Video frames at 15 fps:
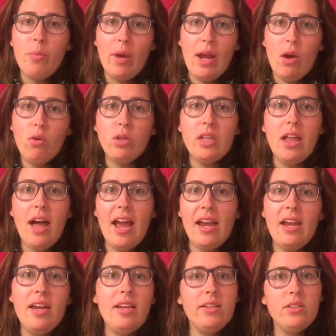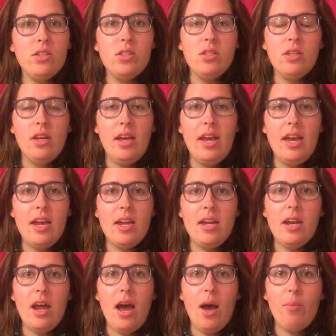my own clients
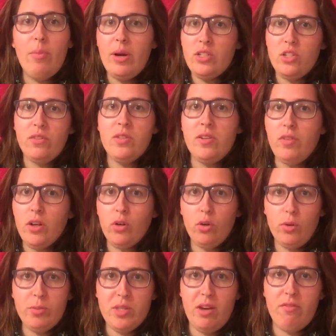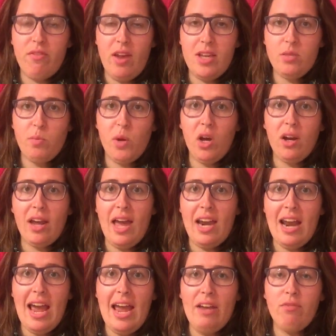in a bunch of different groups on Facebook,
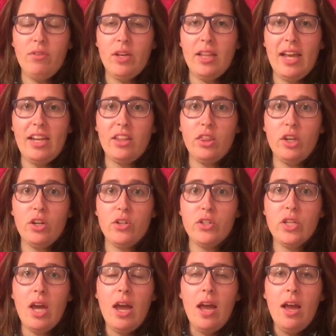and I feel like there's,